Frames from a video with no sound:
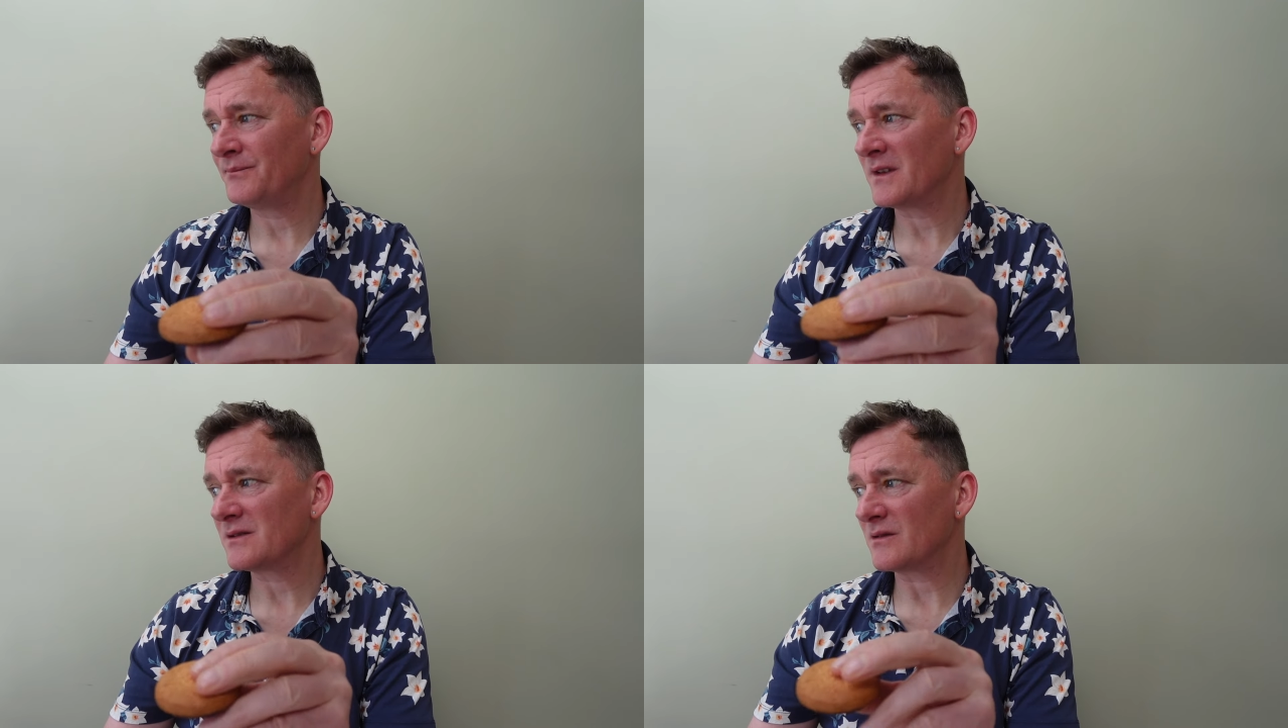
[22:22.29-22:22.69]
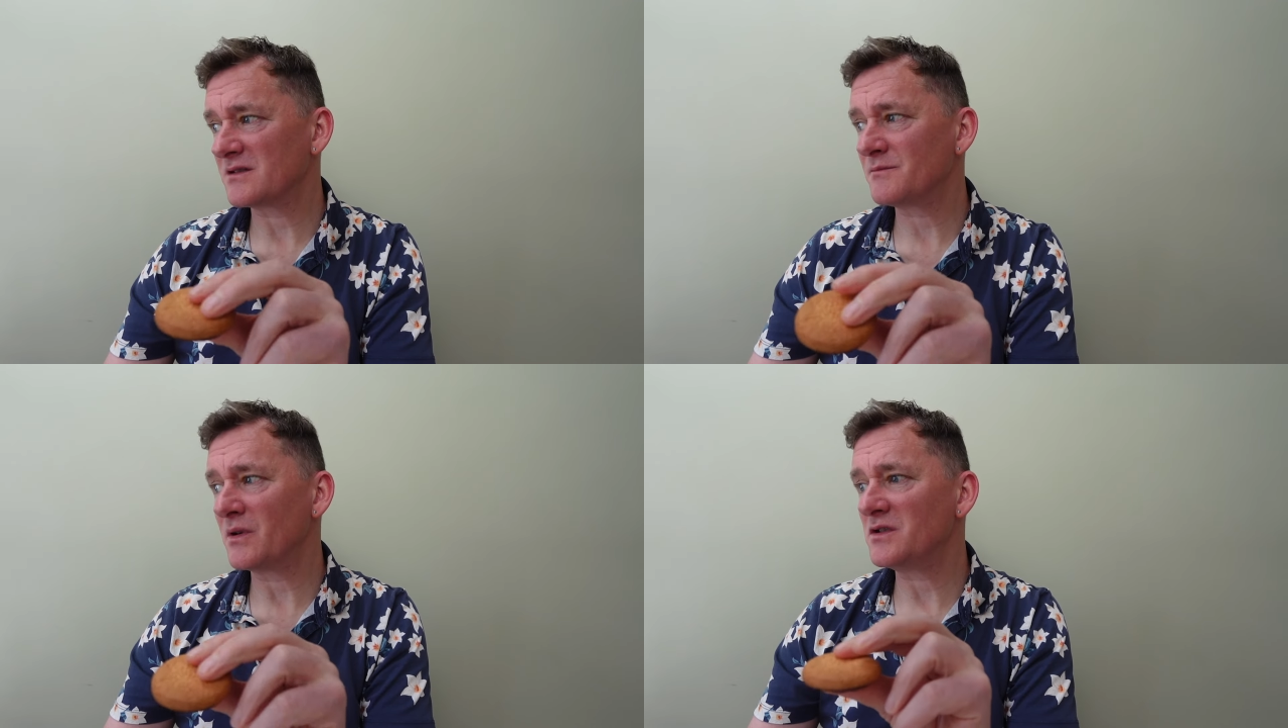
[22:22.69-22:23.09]
So a
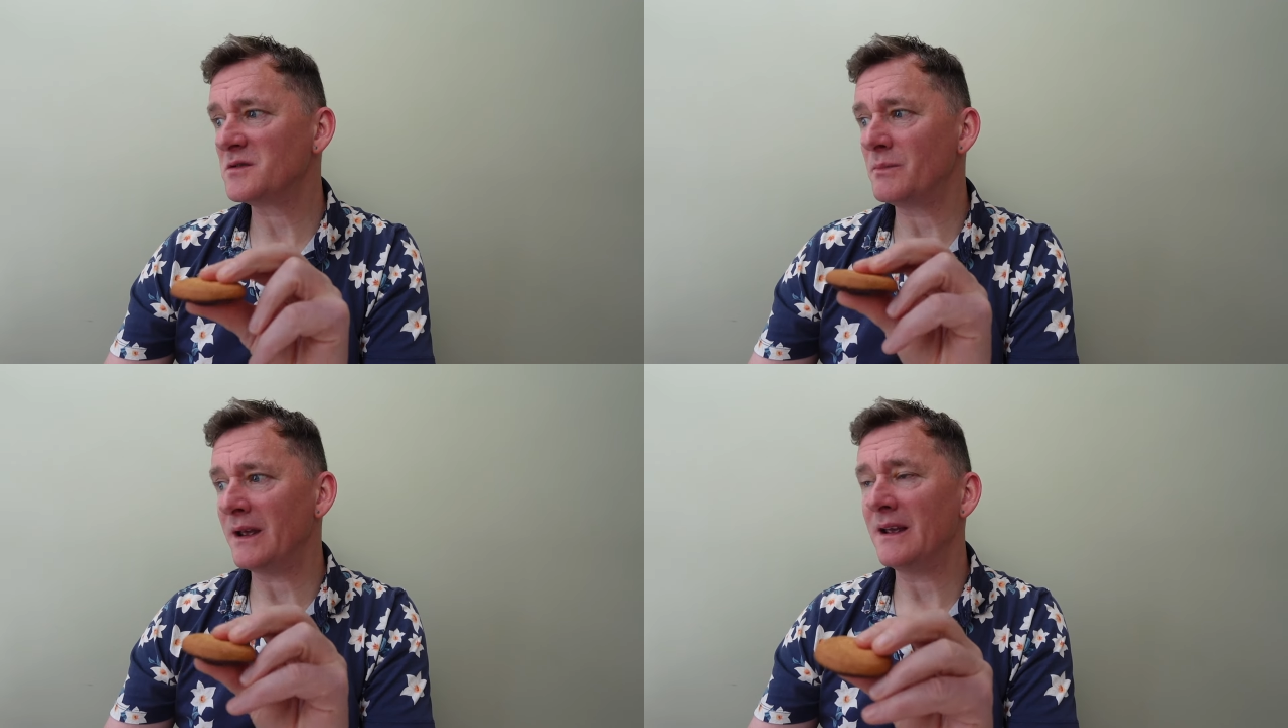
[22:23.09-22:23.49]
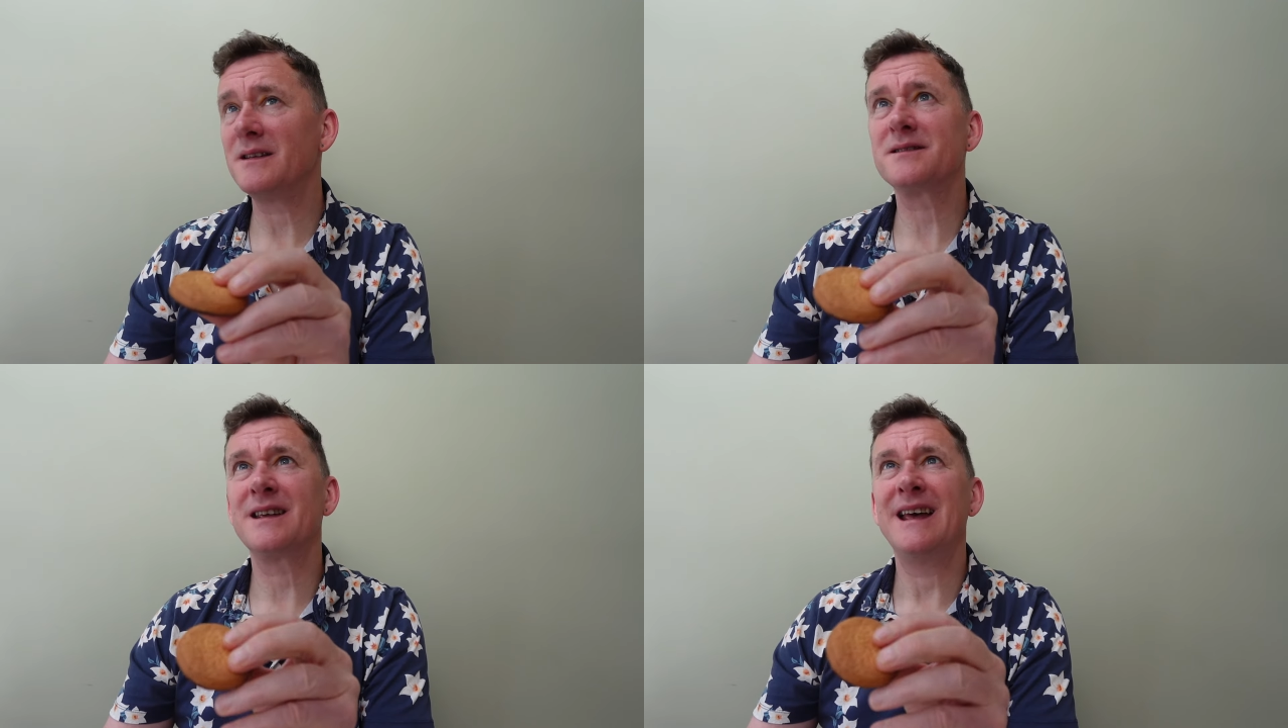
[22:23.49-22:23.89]
sponge
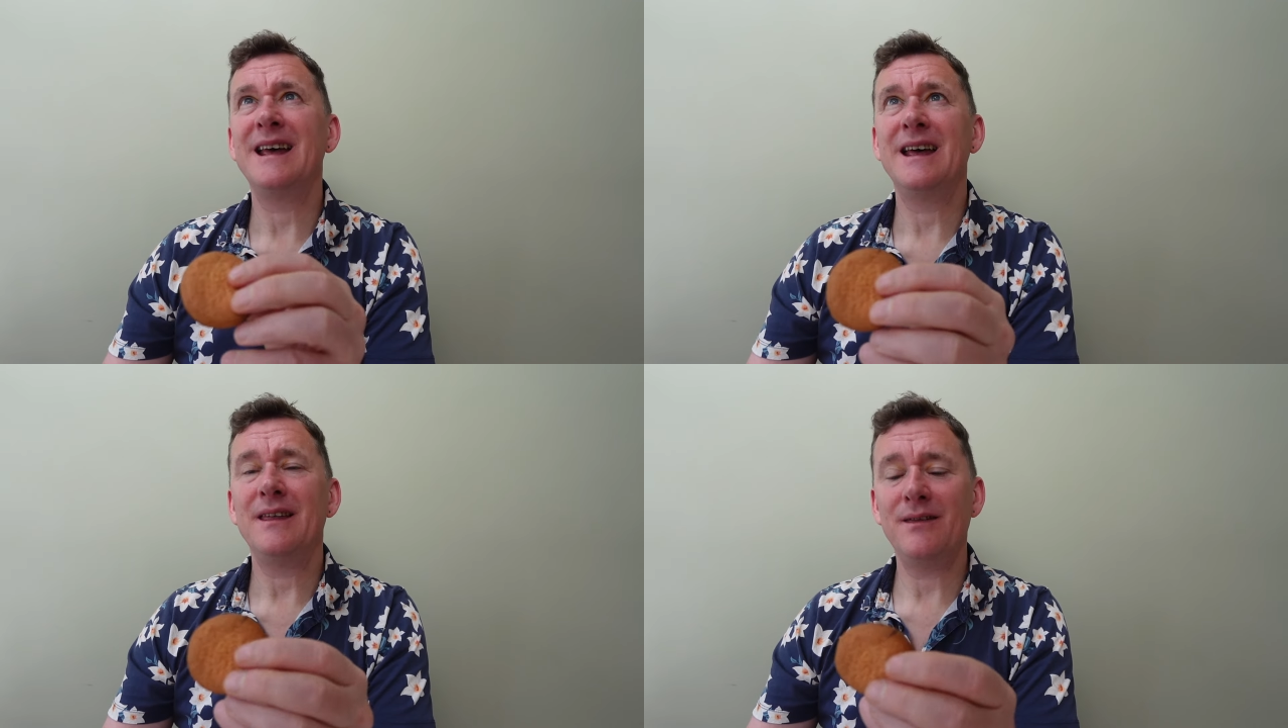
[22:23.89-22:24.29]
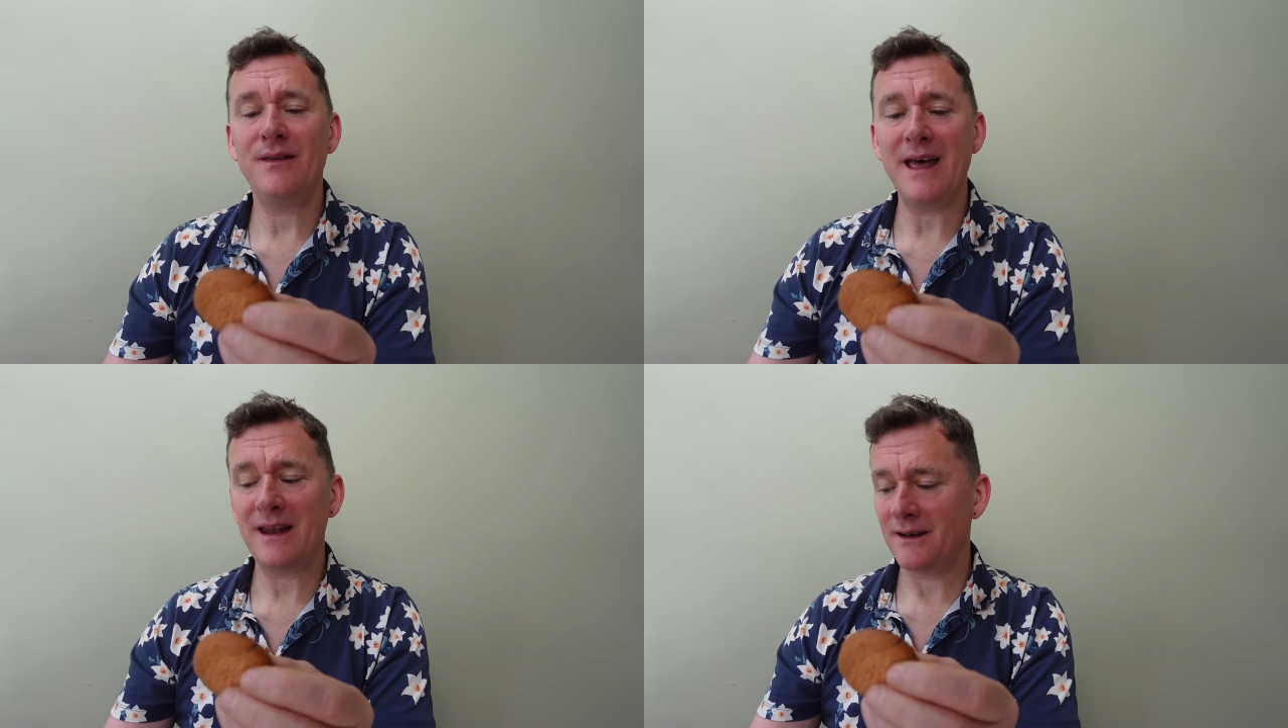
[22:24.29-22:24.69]
base,
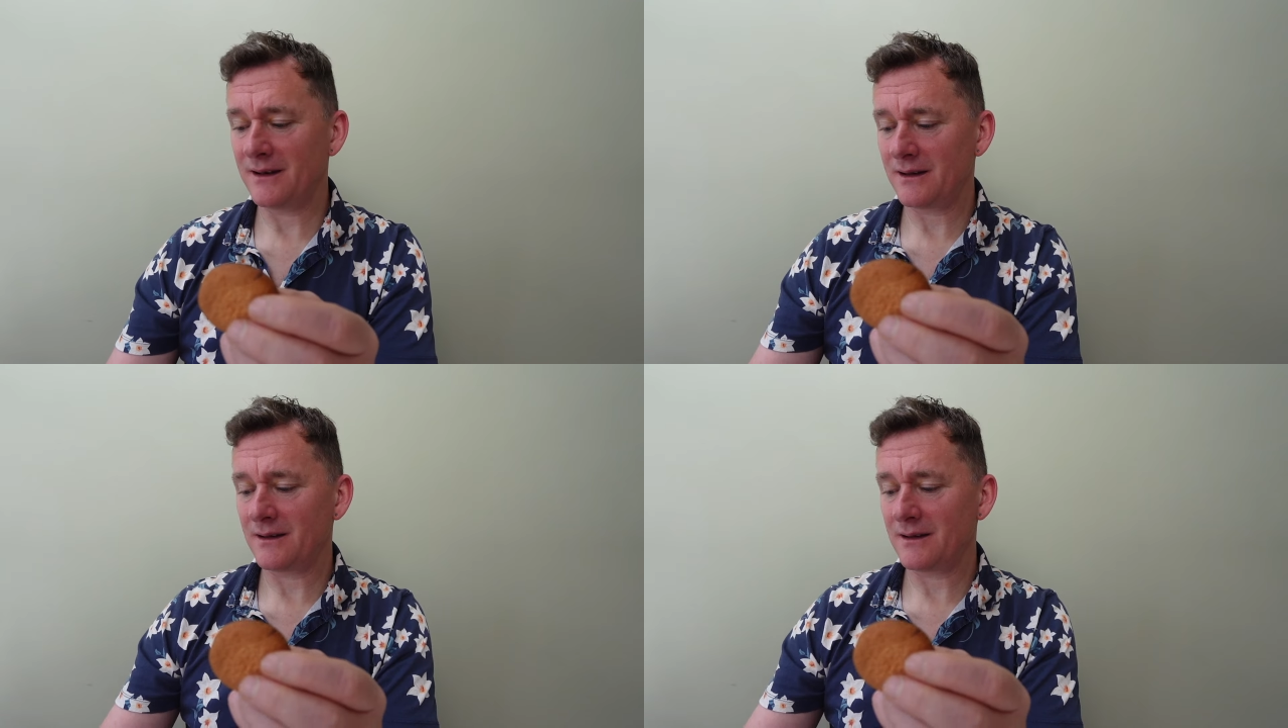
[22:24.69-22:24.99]
then